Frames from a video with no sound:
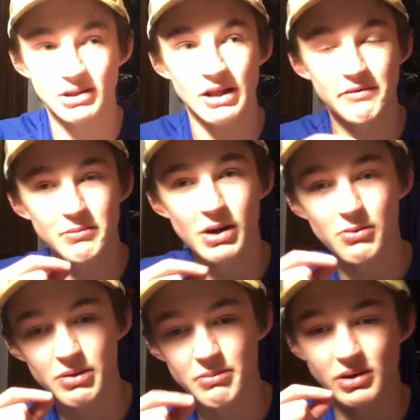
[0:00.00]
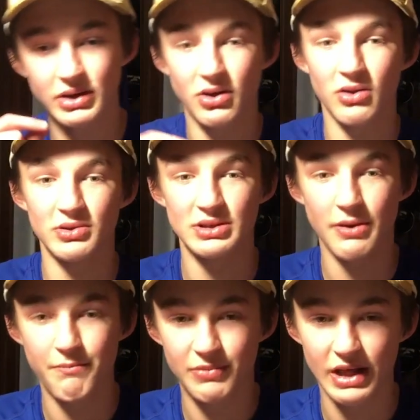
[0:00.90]
$11.1 million.
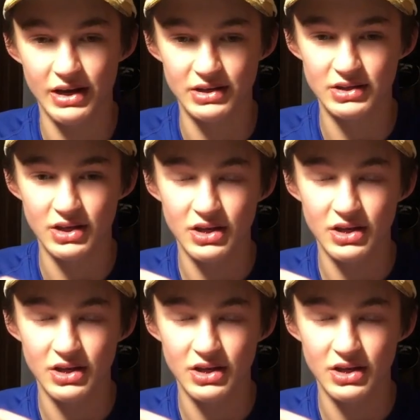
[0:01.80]
That is